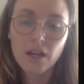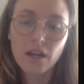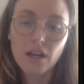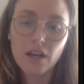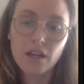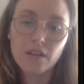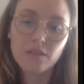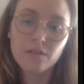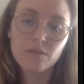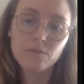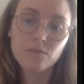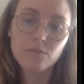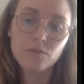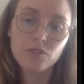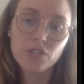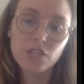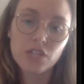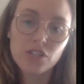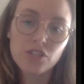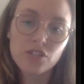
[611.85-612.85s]
And
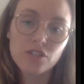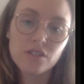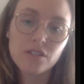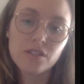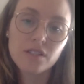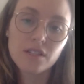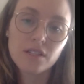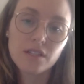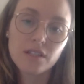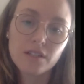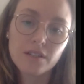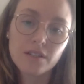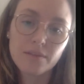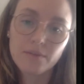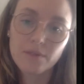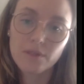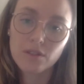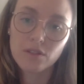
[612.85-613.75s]
mutations are